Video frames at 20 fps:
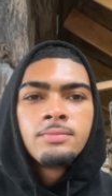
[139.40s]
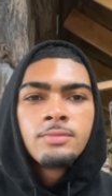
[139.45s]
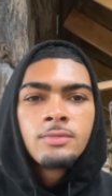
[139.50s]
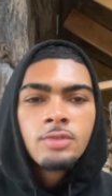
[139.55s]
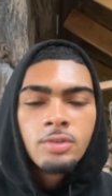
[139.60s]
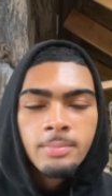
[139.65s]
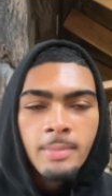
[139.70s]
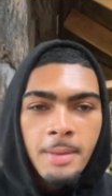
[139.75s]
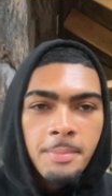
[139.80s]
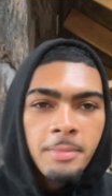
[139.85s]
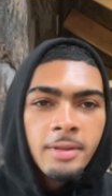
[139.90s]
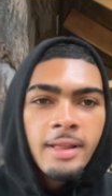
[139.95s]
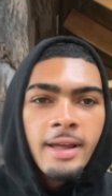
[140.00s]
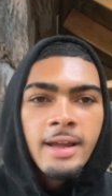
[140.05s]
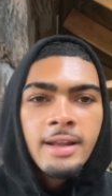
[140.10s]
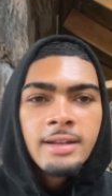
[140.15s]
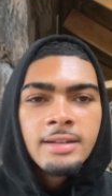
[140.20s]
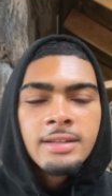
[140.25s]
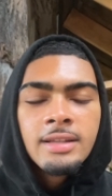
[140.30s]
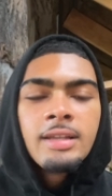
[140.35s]
Remember
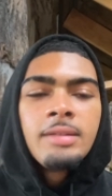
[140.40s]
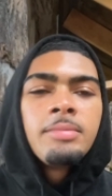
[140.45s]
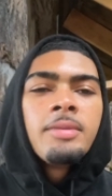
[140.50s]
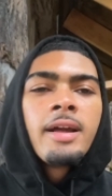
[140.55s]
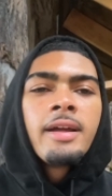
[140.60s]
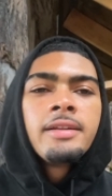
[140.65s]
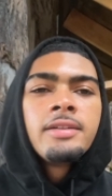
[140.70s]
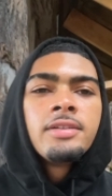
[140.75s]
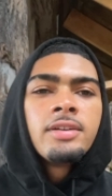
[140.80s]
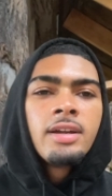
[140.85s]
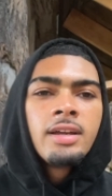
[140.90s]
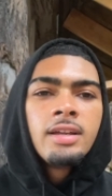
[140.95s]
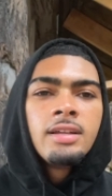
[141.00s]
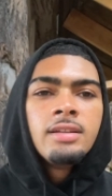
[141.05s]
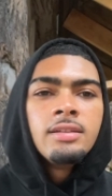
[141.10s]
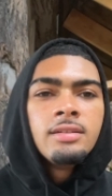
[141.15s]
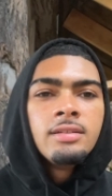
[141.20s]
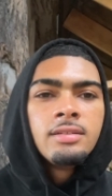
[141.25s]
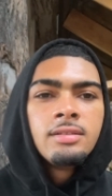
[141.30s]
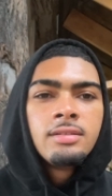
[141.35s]
that and keep that in your head.
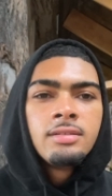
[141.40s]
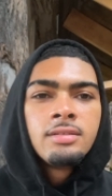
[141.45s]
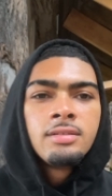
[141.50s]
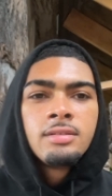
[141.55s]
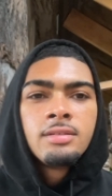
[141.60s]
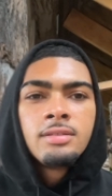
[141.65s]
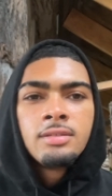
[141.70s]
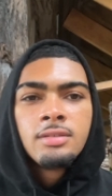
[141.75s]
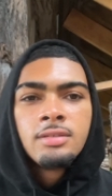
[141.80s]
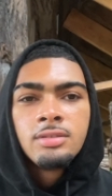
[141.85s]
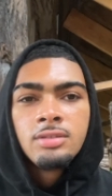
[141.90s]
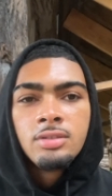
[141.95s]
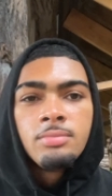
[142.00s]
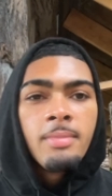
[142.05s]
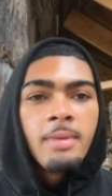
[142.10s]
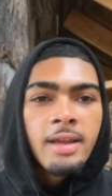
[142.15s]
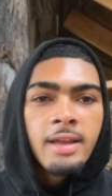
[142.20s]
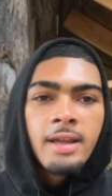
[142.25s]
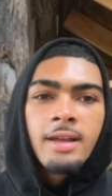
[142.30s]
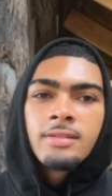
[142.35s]
You
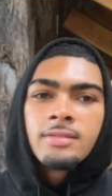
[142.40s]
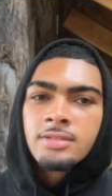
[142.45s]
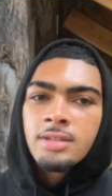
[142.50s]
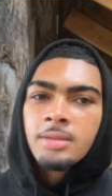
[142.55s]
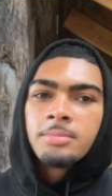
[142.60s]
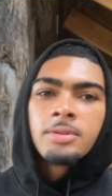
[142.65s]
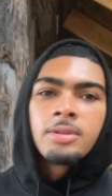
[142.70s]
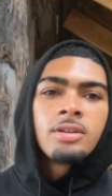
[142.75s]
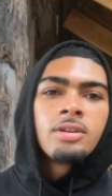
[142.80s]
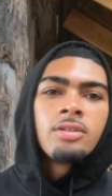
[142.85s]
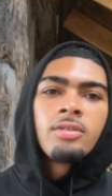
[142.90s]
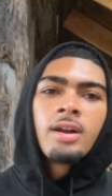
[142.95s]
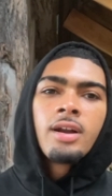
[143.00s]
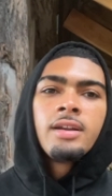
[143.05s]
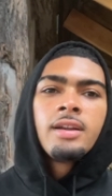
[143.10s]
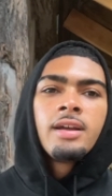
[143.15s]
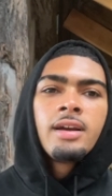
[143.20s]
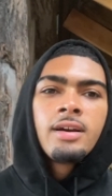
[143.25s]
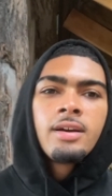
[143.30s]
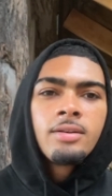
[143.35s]
may have something good right
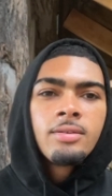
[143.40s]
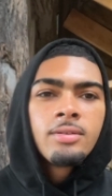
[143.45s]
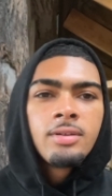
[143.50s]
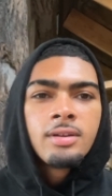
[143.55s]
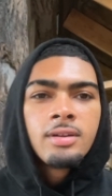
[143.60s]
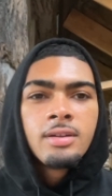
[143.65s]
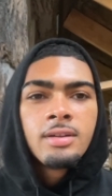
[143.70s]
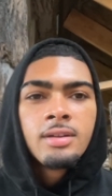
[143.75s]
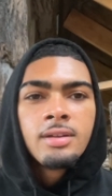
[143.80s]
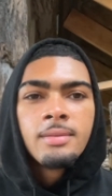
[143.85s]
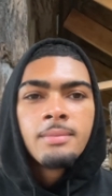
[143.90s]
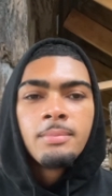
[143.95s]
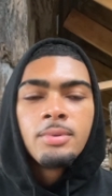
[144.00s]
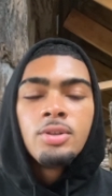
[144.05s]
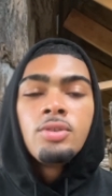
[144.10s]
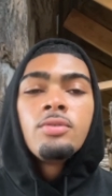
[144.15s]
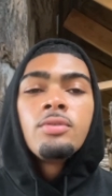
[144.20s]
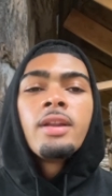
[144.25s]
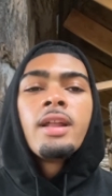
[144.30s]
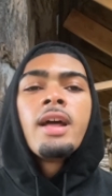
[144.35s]
now, but
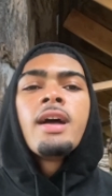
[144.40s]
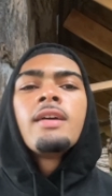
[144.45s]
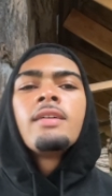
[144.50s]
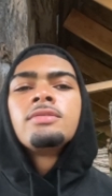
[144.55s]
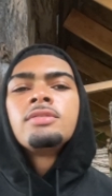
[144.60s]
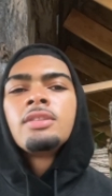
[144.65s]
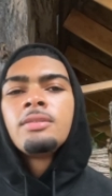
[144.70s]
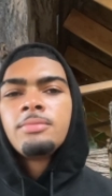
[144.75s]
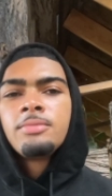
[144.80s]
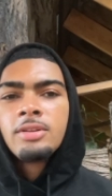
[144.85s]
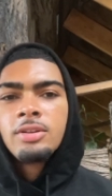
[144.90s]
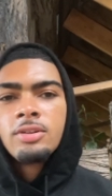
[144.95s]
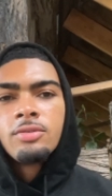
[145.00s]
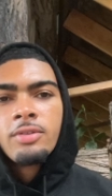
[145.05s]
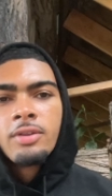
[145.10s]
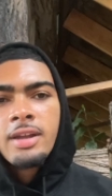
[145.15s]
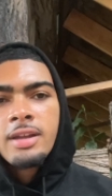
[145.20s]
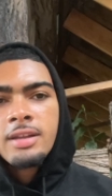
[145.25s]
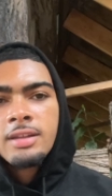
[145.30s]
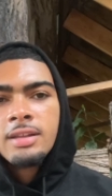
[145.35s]
you could have something
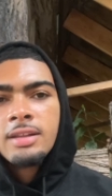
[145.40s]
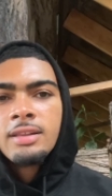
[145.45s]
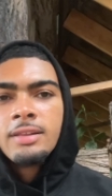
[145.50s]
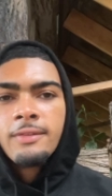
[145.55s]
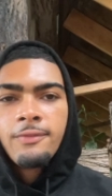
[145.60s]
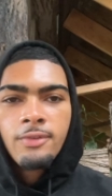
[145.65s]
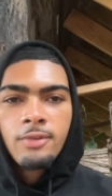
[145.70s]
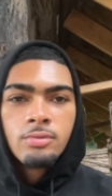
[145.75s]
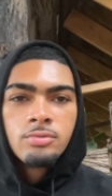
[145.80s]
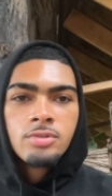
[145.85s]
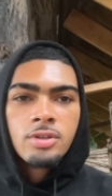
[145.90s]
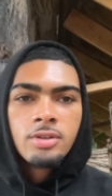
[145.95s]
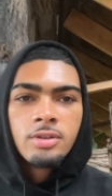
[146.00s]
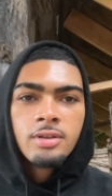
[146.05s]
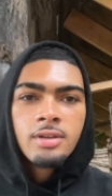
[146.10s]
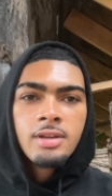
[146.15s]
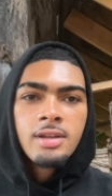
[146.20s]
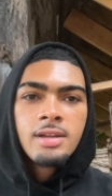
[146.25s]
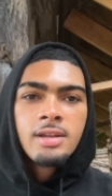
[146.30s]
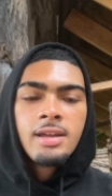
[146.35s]
great in the future
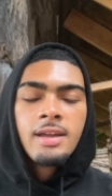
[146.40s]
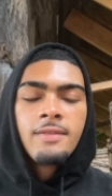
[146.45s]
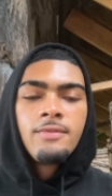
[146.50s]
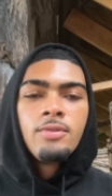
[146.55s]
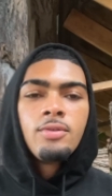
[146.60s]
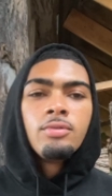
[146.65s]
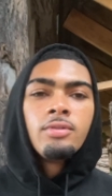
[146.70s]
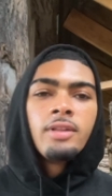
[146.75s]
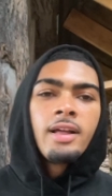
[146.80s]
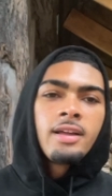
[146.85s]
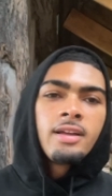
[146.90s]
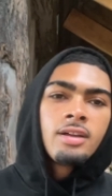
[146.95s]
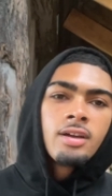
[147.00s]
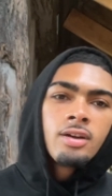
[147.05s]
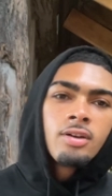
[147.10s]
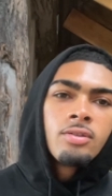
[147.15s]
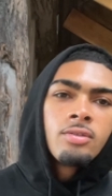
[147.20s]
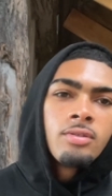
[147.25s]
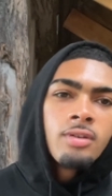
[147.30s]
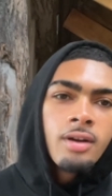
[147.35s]
if you let
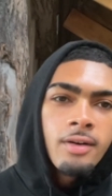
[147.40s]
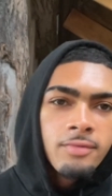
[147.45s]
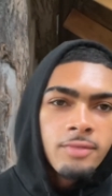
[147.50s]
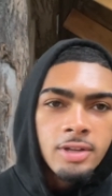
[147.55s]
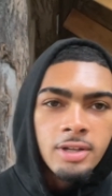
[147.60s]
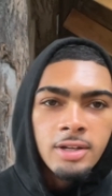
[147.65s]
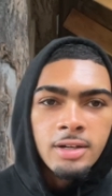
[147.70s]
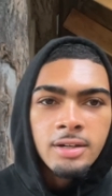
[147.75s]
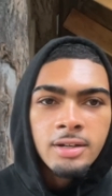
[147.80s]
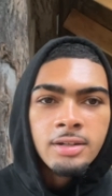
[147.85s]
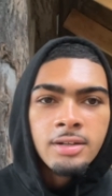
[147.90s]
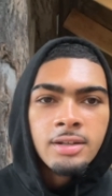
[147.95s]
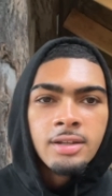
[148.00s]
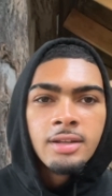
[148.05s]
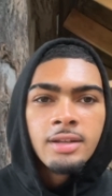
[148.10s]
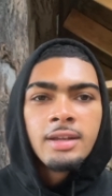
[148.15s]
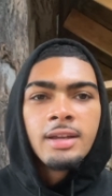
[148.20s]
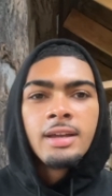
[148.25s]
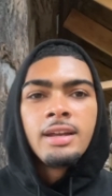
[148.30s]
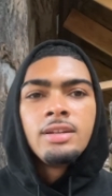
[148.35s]
go of the good
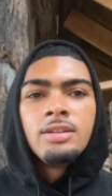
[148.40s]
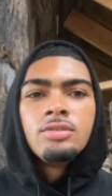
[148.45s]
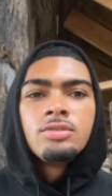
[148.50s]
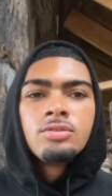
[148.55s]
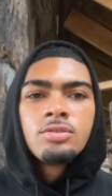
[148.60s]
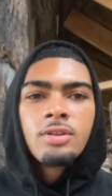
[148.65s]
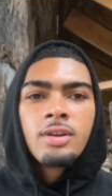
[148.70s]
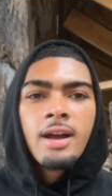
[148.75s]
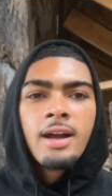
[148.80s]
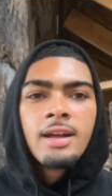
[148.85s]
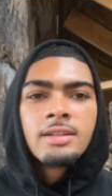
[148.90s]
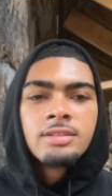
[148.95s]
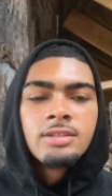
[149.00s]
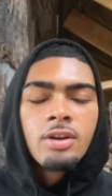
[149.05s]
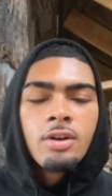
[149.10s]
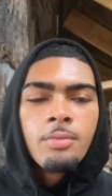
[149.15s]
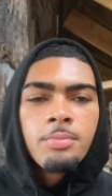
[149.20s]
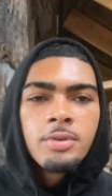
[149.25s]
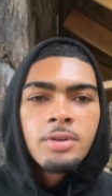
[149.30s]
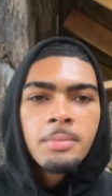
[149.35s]
and you try to
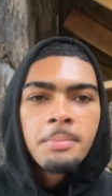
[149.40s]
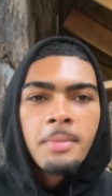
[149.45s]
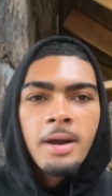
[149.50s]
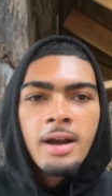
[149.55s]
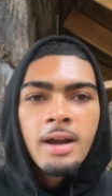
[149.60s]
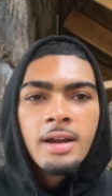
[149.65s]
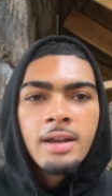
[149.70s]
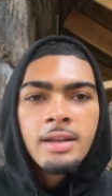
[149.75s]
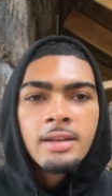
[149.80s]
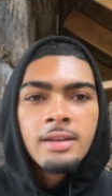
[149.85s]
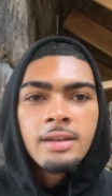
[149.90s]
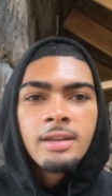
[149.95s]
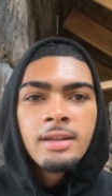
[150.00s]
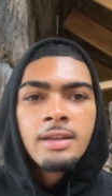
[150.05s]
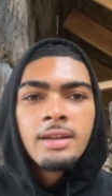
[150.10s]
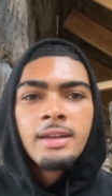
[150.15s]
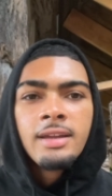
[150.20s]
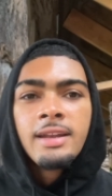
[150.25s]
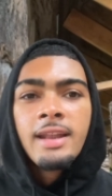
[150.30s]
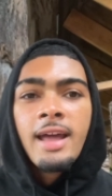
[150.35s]
open your mind
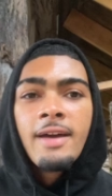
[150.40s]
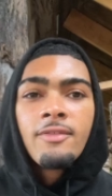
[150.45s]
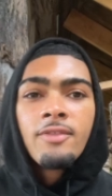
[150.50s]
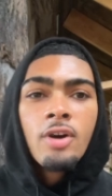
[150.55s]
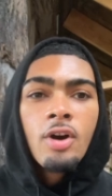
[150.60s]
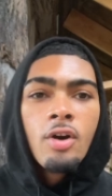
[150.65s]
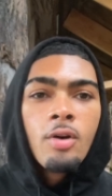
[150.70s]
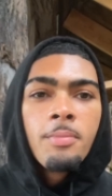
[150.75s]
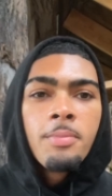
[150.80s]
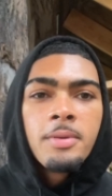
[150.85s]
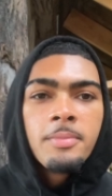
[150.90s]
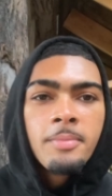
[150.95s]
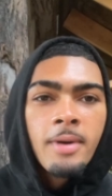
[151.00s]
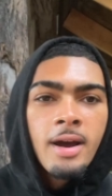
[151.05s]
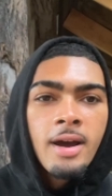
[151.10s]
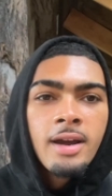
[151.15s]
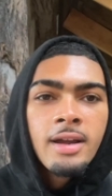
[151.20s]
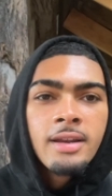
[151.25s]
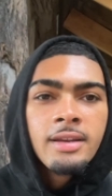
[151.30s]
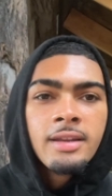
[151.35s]
and have an open
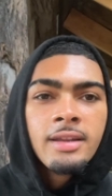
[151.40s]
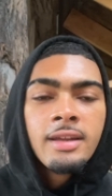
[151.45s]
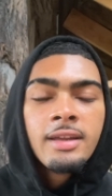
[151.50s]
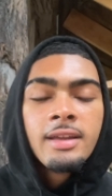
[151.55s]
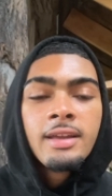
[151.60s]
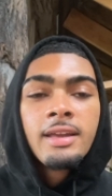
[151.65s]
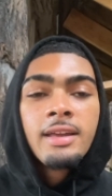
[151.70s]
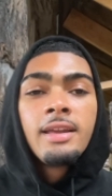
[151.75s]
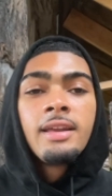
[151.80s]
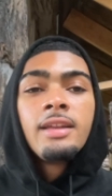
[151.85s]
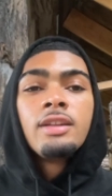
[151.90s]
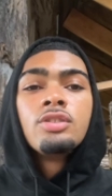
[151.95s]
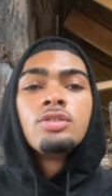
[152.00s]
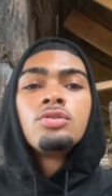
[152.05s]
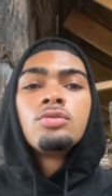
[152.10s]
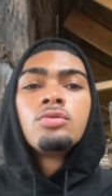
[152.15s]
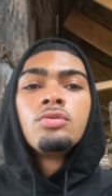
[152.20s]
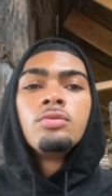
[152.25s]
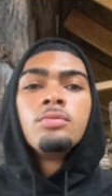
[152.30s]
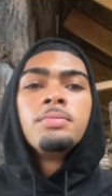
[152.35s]
mind and
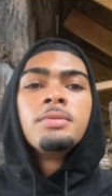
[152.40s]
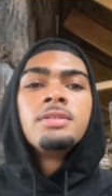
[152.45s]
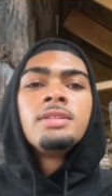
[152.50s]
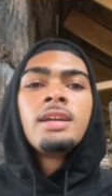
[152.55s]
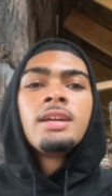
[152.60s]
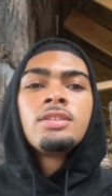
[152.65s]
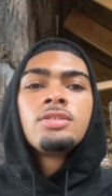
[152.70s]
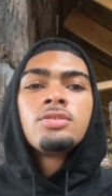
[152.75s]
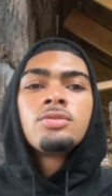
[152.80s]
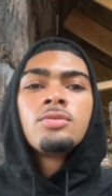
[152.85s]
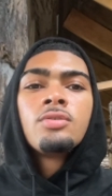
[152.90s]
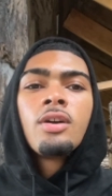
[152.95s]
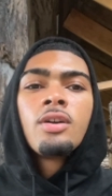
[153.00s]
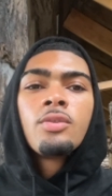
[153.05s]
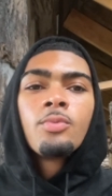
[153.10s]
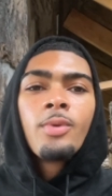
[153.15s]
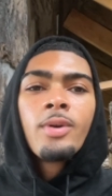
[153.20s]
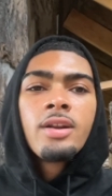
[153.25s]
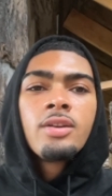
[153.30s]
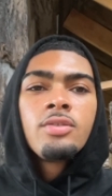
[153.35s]
true potential on
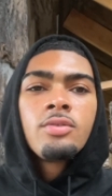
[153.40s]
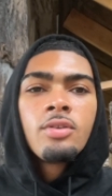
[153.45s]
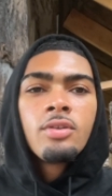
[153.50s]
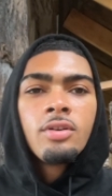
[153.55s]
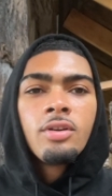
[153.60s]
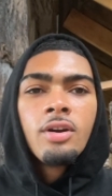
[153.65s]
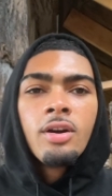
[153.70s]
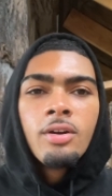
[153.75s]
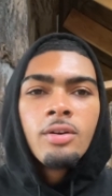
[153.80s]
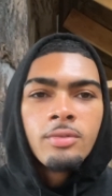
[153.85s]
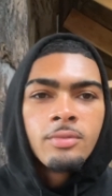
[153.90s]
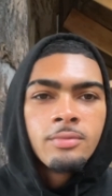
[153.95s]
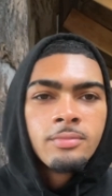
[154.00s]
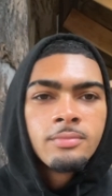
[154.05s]
where you can go.